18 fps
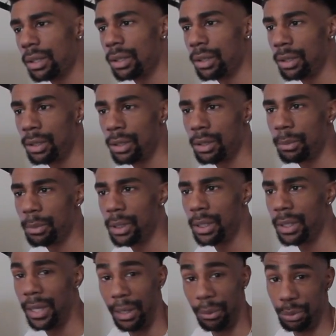You know what I
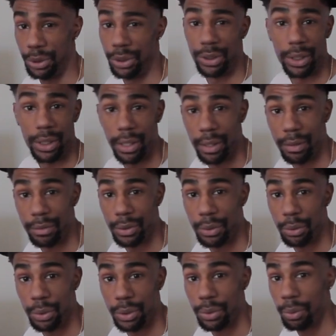mean? That was just a gift
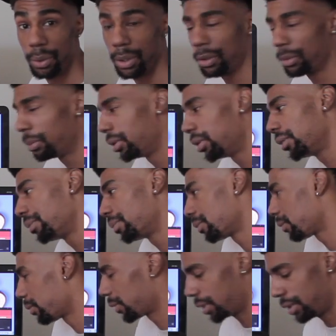too as well. But
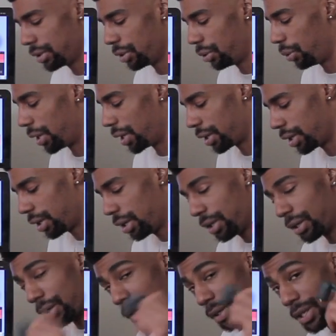either way,
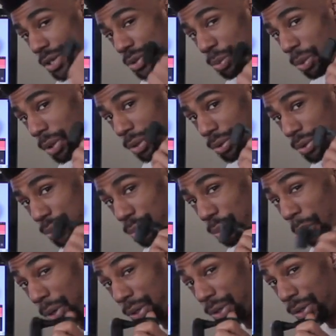this will do
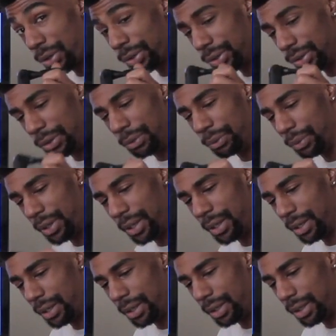wonders. Don't
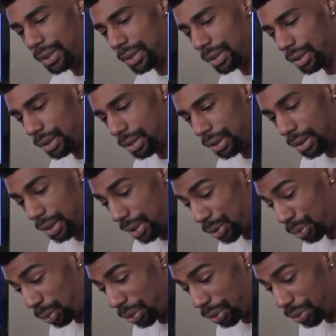think it doesn't.
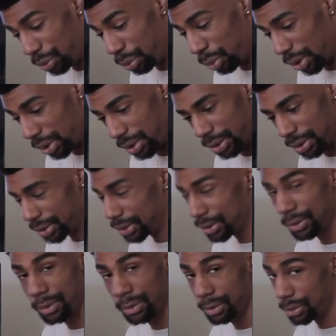This will do wonders.
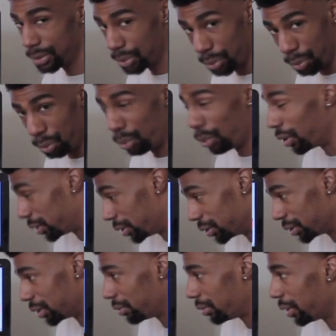
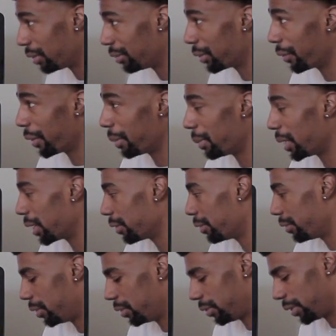Wonders if you have a great
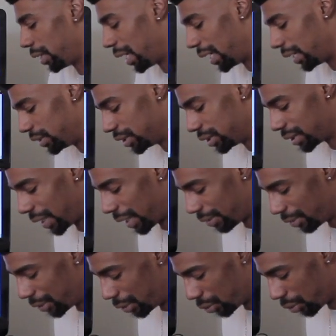microphone. I just
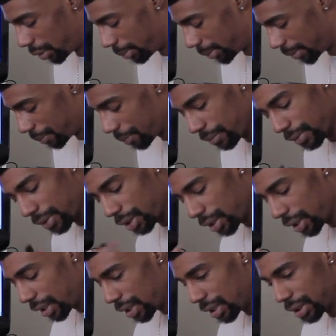have a Neumann
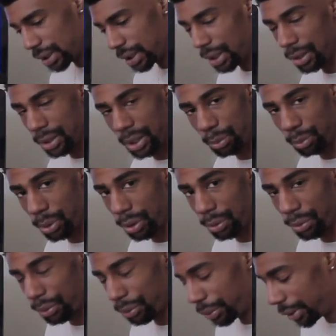
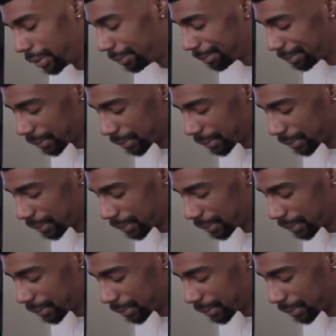TLM103.